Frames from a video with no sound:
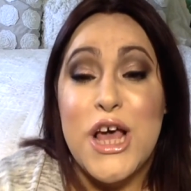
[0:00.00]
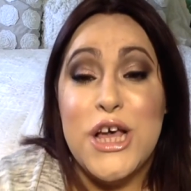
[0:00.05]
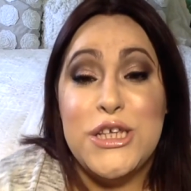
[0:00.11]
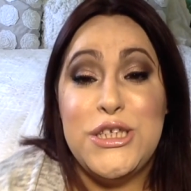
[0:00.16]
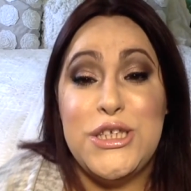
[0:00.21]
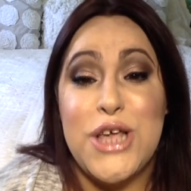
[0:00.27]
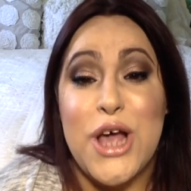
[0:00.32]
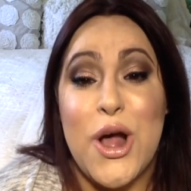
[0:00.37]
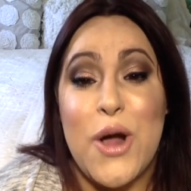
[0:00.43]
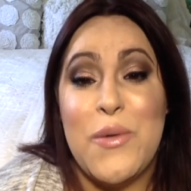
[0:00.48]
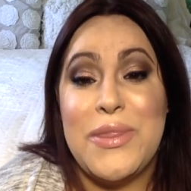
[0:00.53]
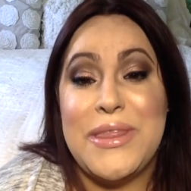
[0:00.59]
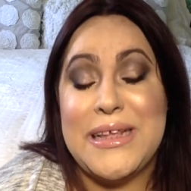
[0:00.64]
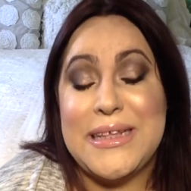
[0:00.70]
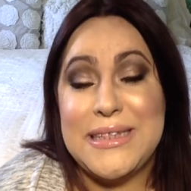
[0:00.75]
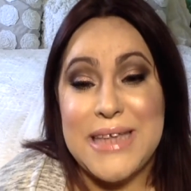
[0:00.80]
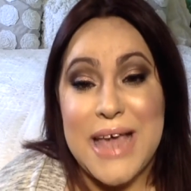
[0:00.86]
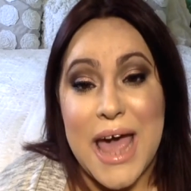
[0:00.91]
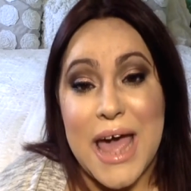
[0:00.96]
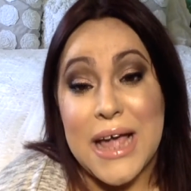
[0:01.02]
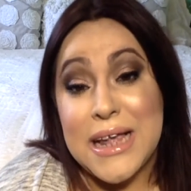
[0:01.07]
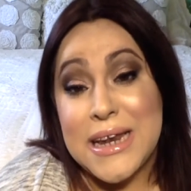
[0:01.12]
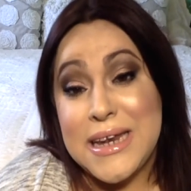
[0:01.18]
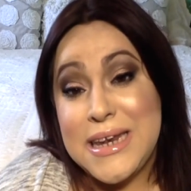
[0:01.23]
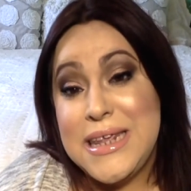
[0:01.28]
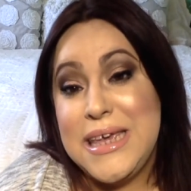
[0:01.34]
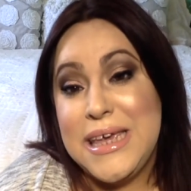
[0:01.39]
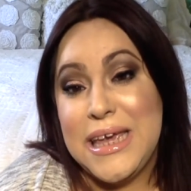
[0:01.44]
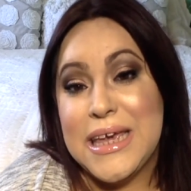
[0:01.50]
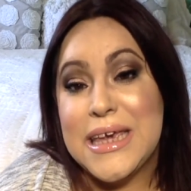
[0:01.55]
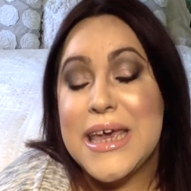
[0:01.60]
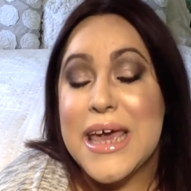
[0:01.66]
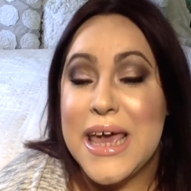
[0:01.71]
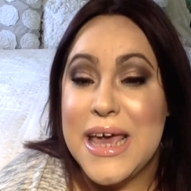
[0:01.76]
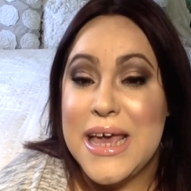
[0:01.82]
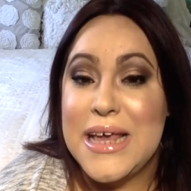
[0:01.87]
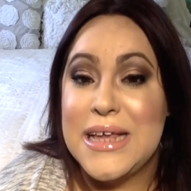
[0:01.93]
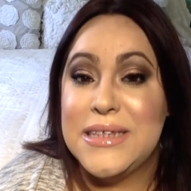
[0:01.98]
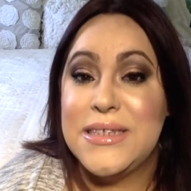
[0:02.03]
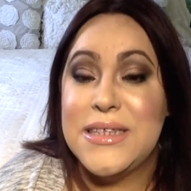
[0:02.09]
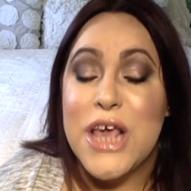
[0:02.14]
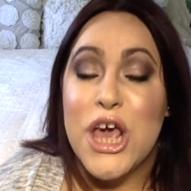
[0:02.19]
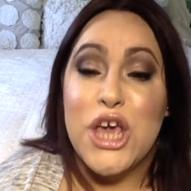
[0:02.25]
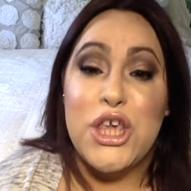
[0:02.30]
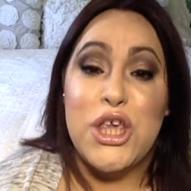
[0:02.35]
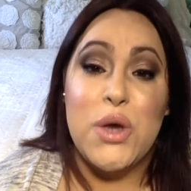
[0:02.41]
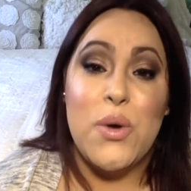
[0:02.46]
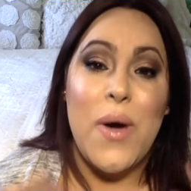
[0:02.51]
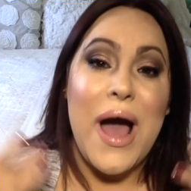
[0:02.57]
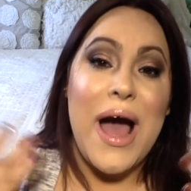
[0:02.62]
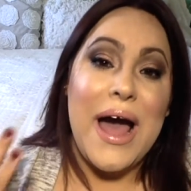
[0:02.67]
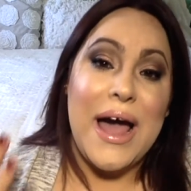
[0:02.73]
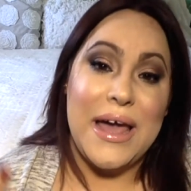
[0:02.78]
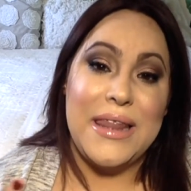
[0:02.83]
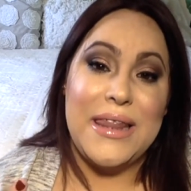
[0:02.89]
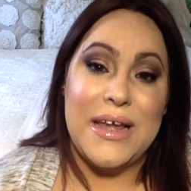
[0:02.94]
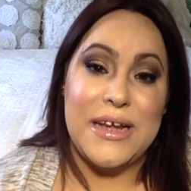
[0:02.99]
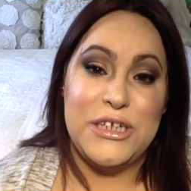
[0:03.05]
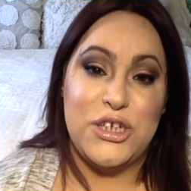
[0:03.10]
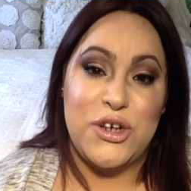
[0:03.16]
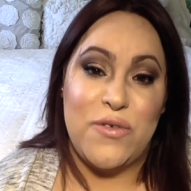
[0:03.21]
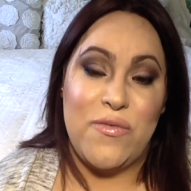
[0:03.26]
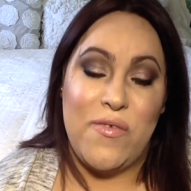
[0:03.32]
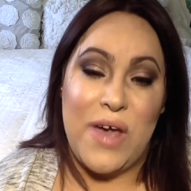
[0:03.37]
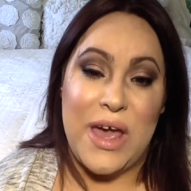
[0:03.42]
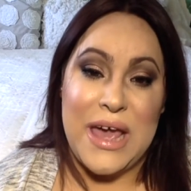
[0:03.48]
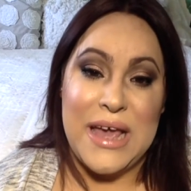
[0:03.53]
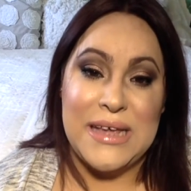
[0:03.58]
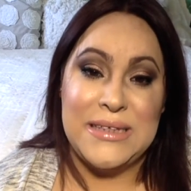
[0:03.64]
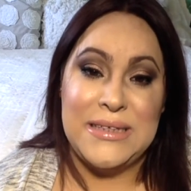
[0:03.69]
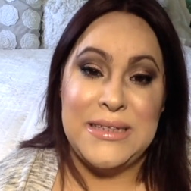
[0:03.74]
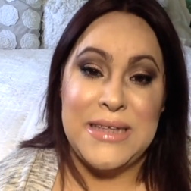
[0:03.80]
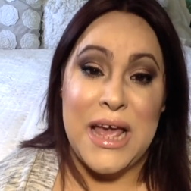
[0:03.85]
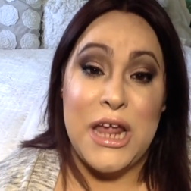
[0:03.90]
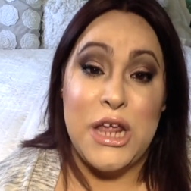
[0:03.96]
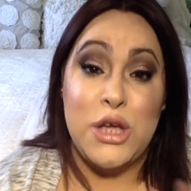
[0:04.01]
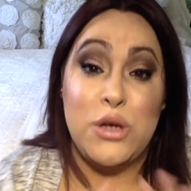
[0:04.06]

So the technique is you highlight your face and